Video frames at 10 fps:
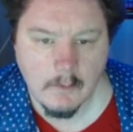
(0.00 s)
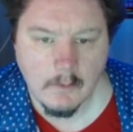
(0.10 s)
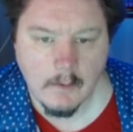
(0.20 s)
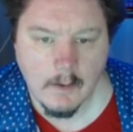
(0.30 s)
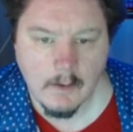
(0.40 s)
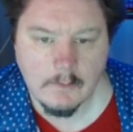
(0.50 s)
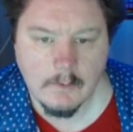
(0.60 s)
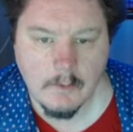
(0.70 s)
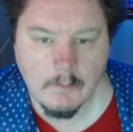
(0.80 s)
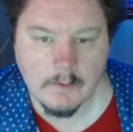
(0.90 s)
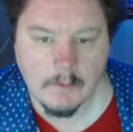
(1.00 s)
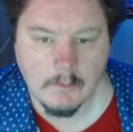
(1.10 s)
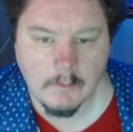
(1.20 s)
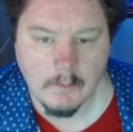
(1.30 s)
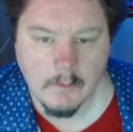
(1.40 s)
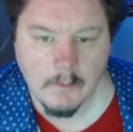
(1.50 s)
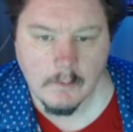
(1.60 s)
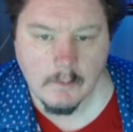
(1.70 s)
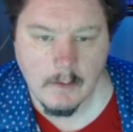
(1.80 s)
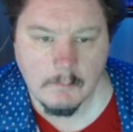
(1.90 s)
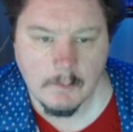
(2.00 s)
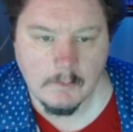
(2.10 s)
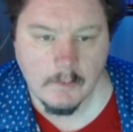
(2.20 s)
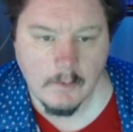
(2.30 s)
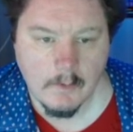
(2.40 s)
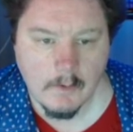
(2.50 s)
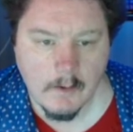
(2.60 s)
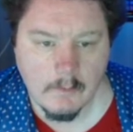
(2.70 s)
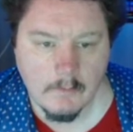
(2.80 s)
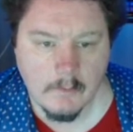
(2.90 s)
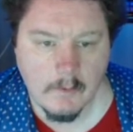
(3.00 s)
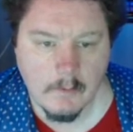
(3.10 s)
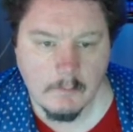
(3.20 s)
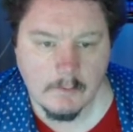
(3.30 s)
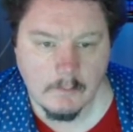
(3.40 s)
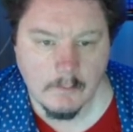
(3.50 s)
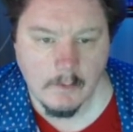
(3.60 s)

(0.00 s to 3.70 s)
that has 2 identical copies of Earth chromosome,